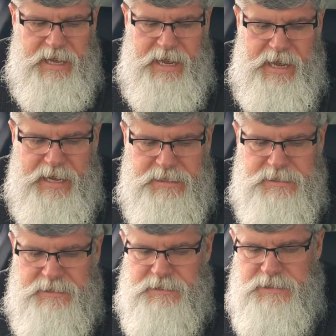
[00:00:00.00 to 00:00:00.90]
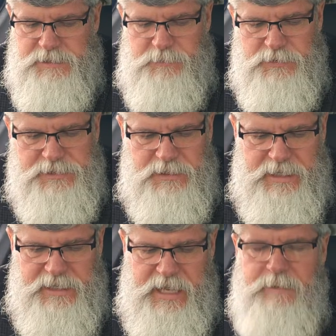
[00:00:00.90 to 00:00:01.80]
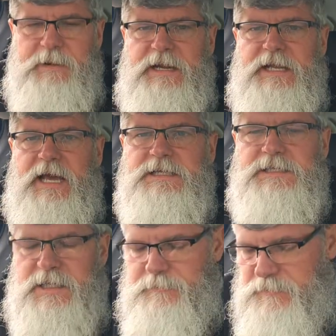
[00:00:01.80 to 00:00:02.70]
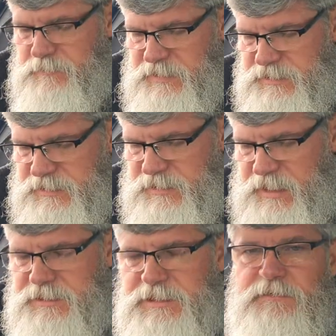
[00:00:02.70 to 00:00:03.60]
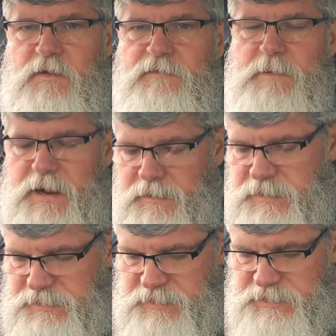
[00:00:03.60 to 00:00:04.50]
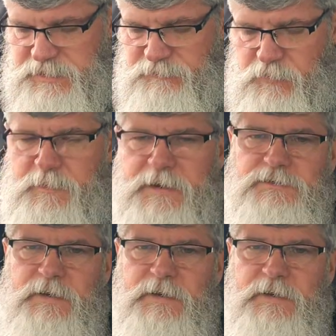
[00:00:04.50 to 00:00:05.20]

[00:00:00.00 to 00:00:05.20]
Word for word: And this person led a campaign against him because he doesn't like Steve Hofmeyr, because he thinks Steve Hofmeyr is a